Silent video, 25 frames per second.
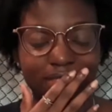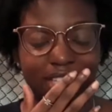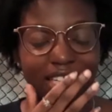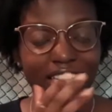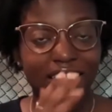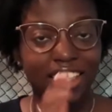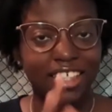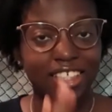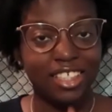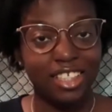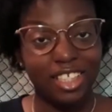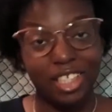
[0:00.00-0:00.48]

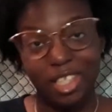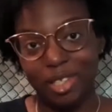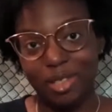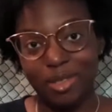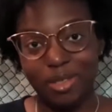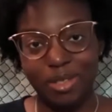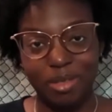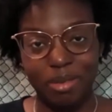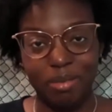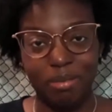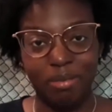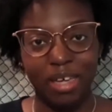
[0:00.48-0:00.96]

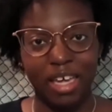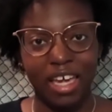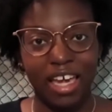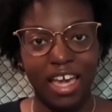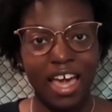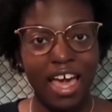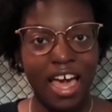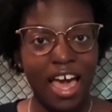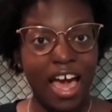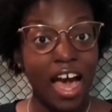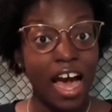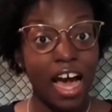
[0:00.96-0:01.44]
excuse me.
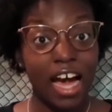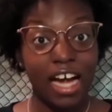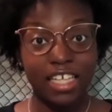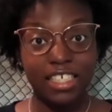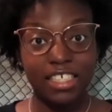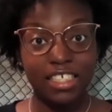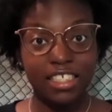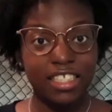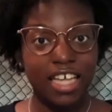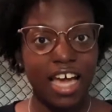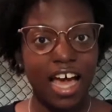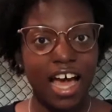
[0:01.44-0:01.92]
I
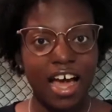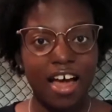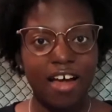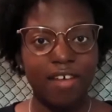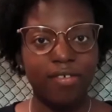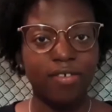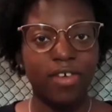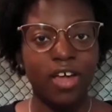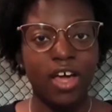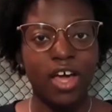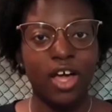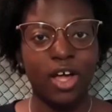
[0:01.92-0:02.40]
just
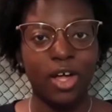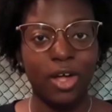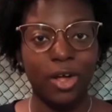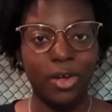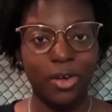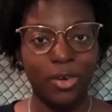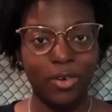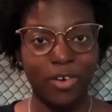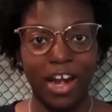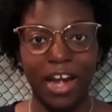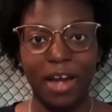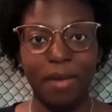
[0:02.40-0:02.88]
have
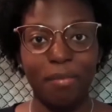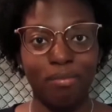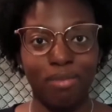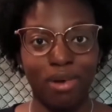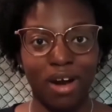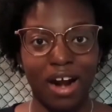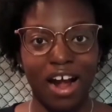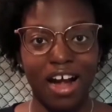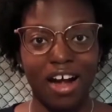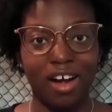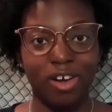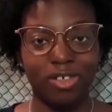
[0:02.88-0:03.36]
great
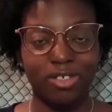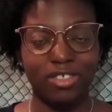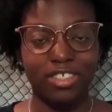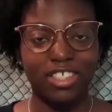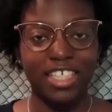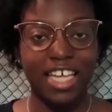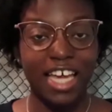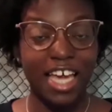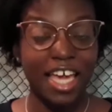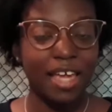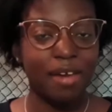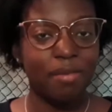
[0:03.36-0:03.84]
brows
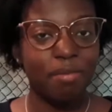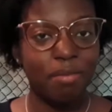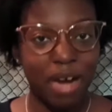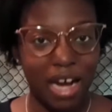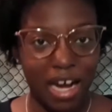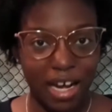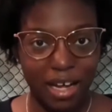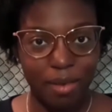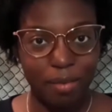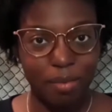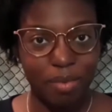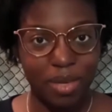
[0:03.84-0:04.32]
in
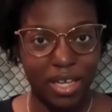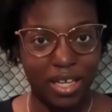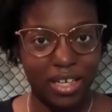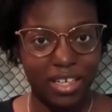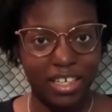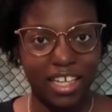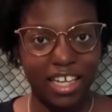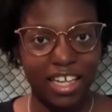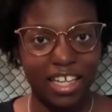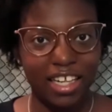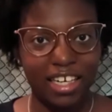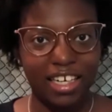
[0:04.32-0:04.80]
my
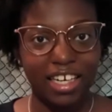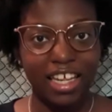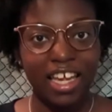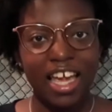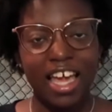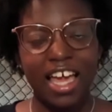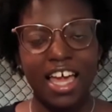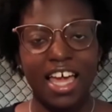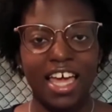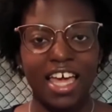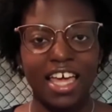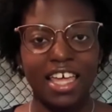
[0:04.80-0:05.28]
opinion.
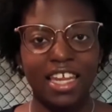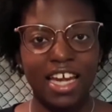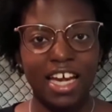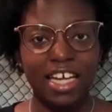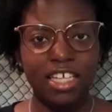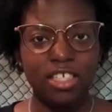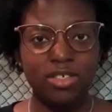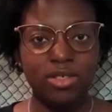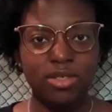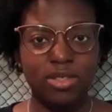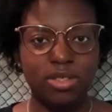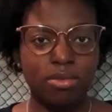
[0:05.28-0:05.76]
And I
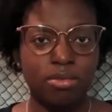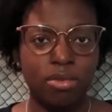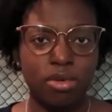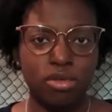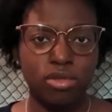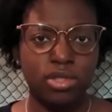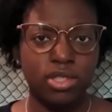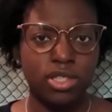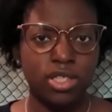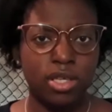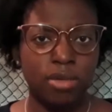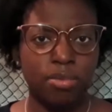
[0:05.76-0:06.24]
use the
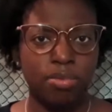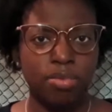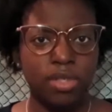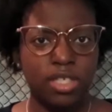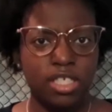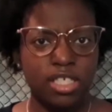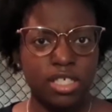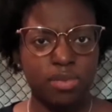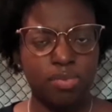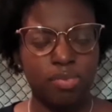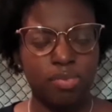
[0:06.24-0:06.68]
most simple